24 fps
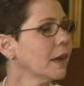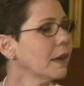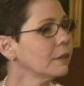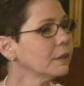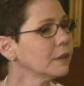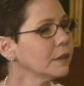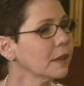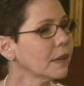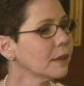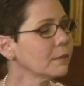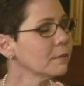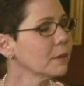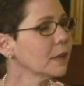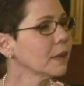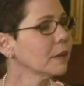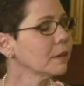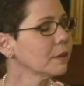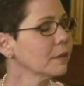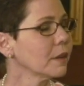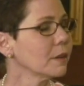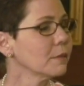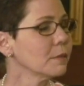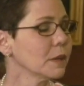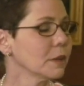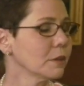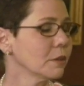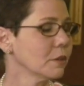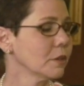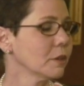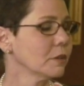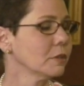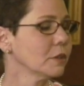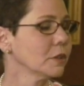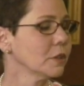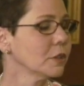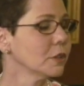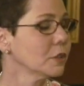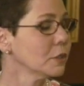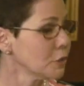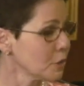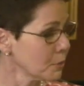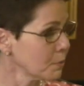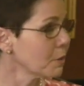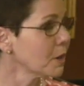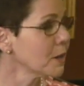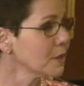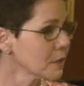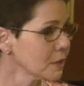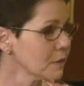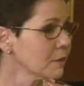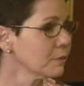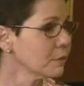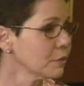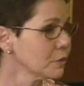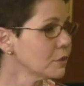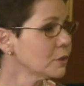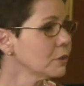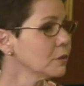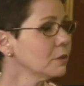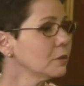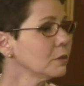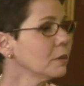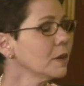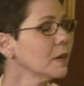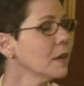how did that matter? I mean, depressive too.